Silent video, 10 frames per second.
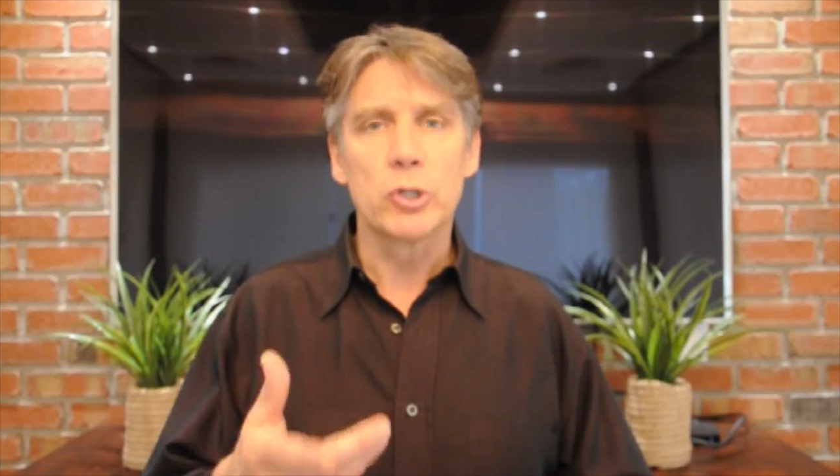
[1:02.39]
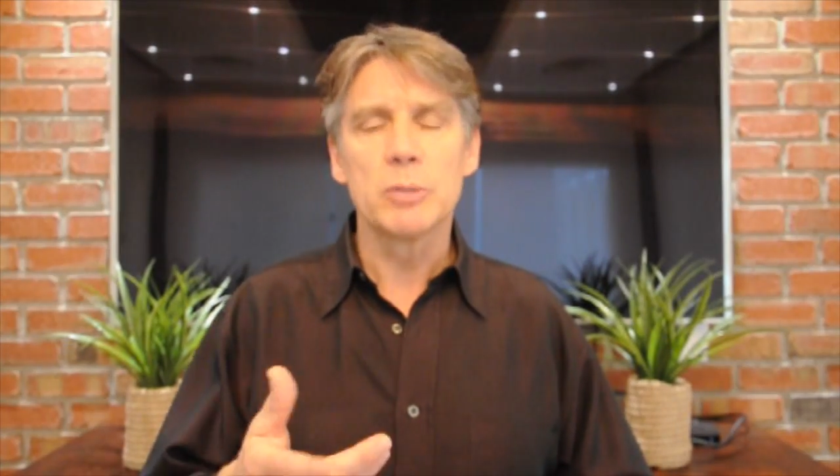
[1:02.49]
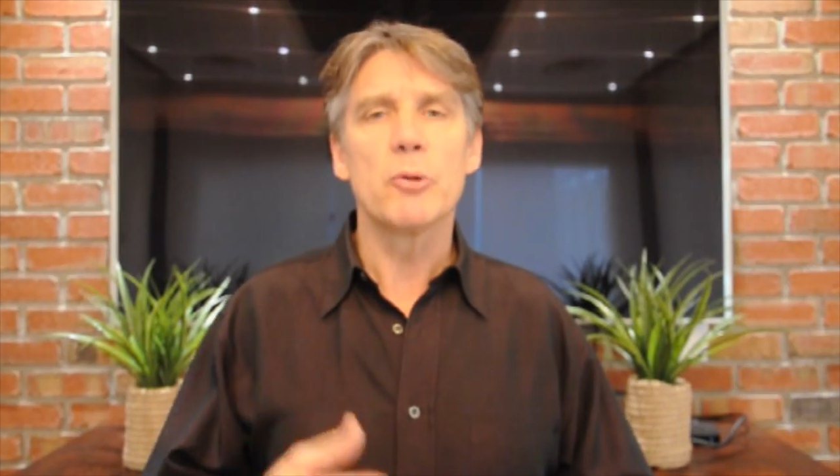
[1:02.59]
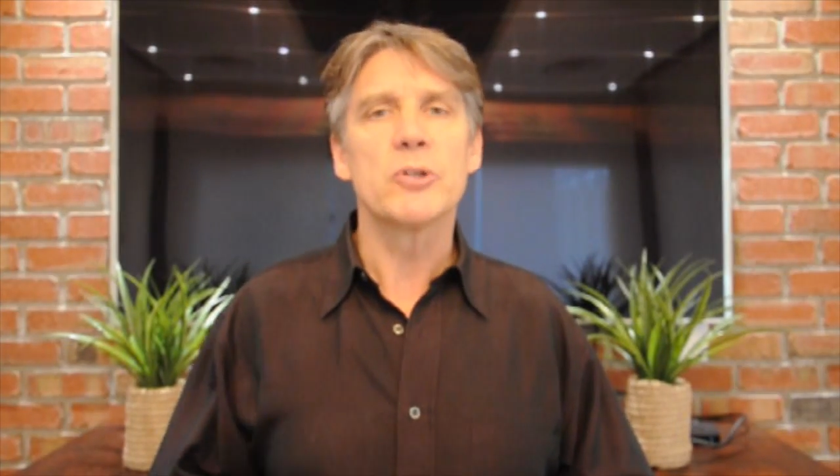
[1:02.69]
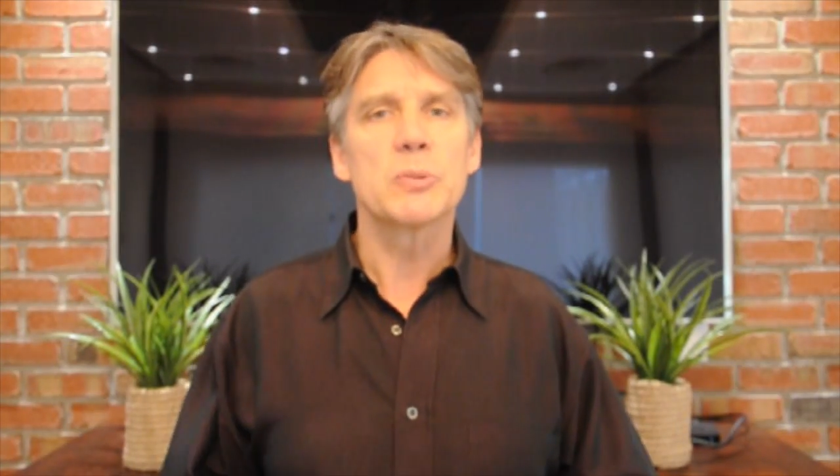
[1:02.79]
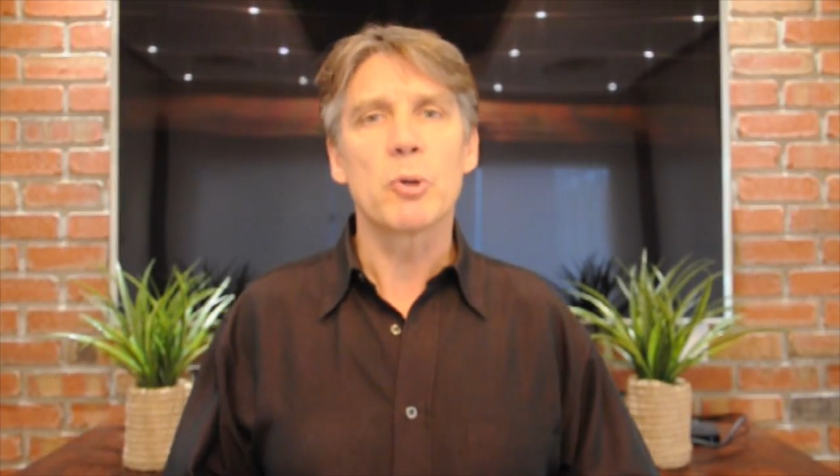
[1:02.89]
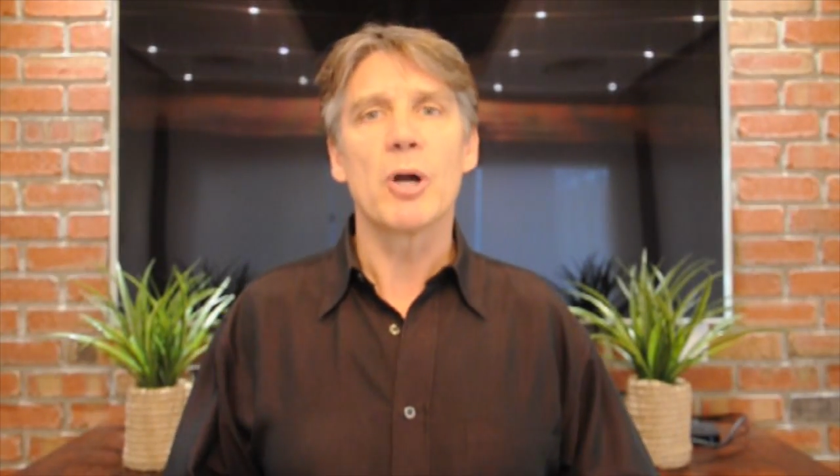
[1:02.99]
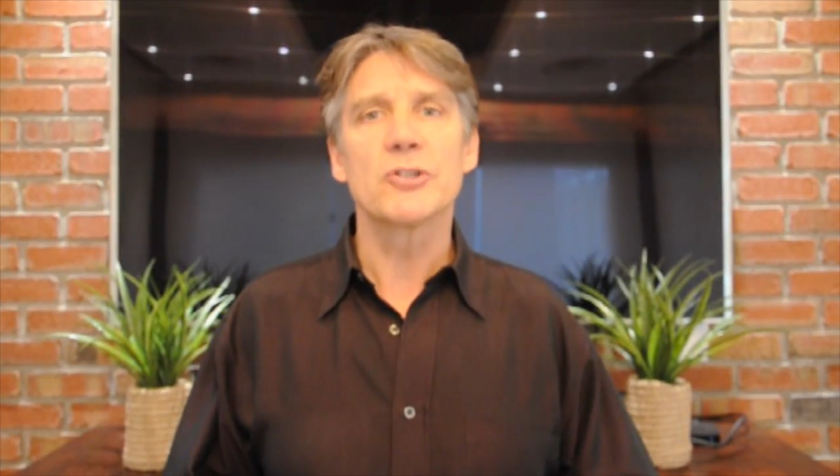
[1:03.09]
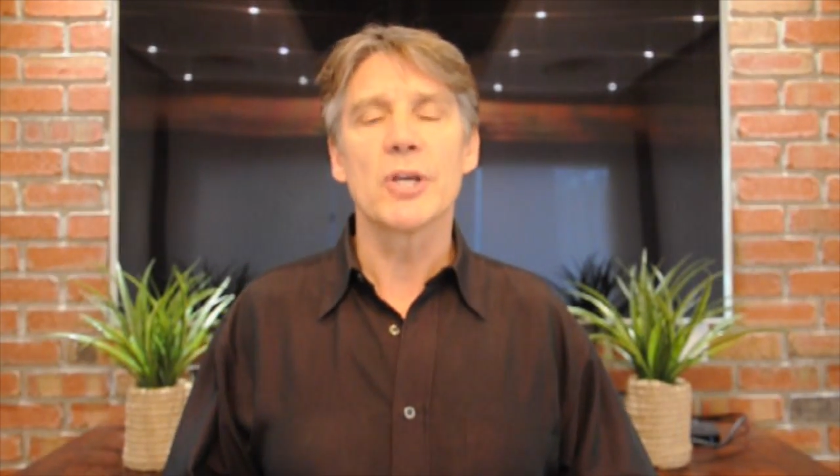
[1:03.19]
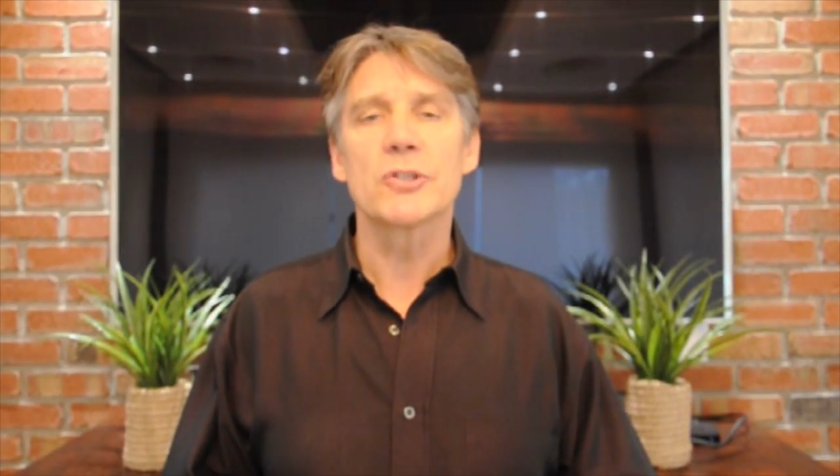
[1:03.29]
learn about this
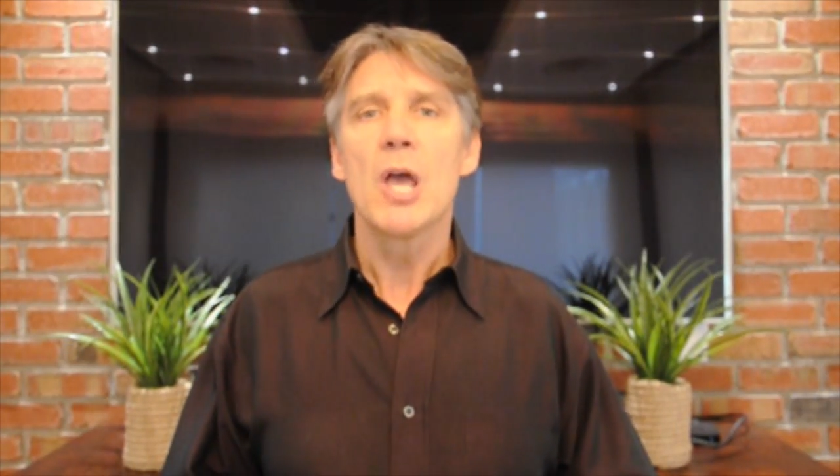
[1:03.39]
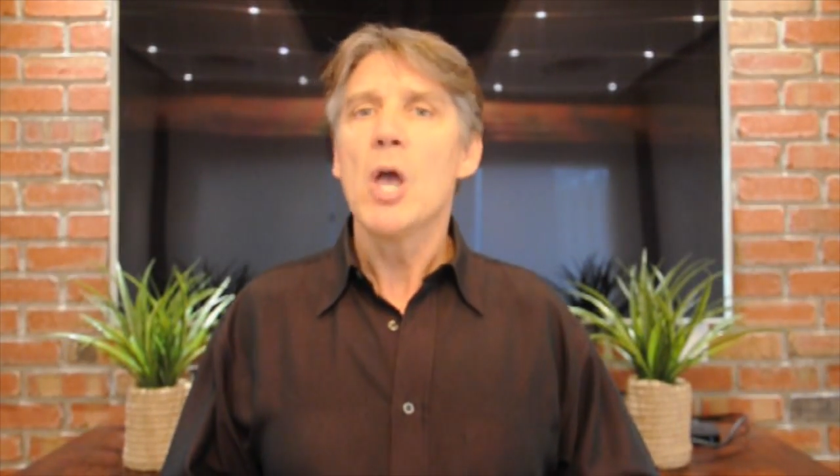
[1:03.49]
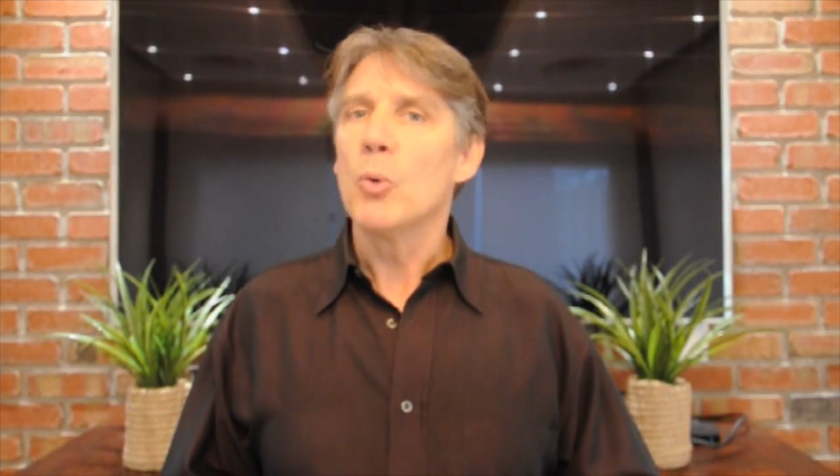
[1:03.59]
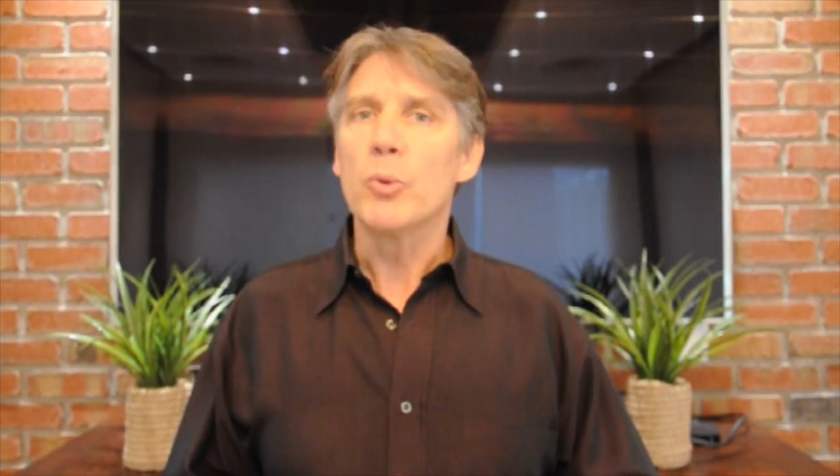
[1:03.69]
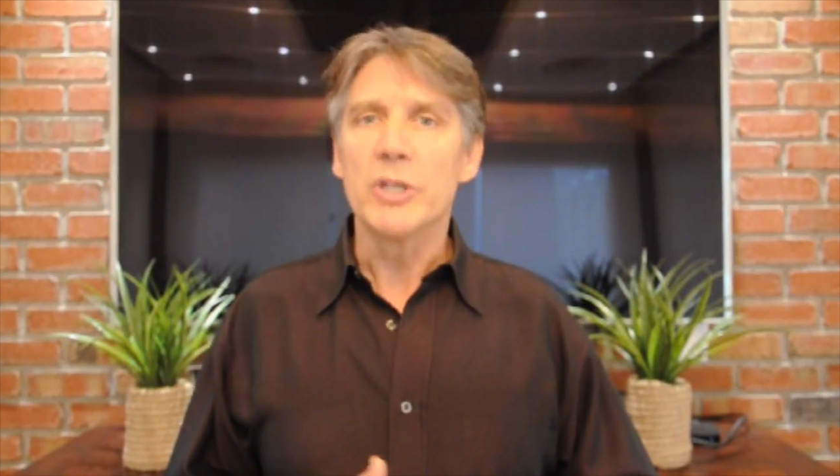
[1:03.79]
process. We